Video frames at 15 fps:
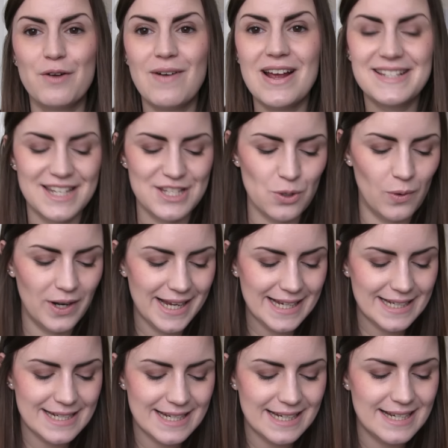The rest is all
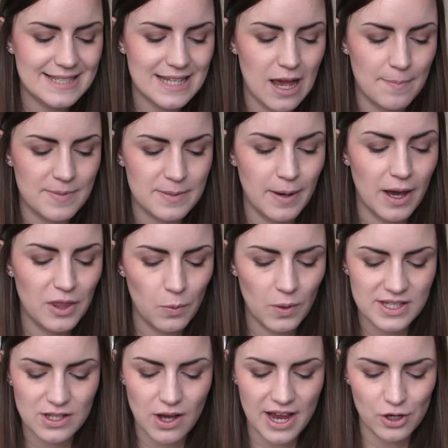indies, um, some other
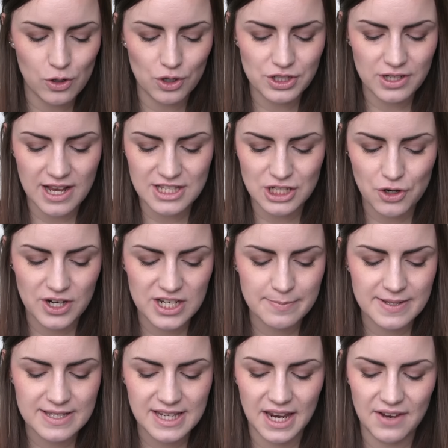ones that I got as
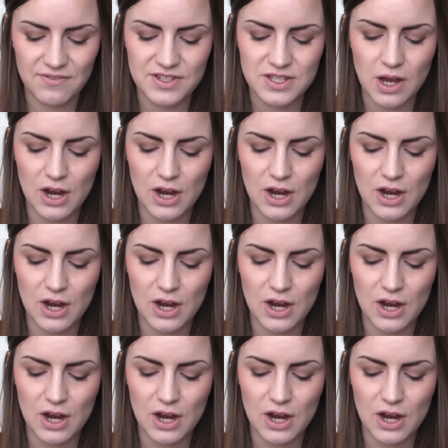Christmas gifts.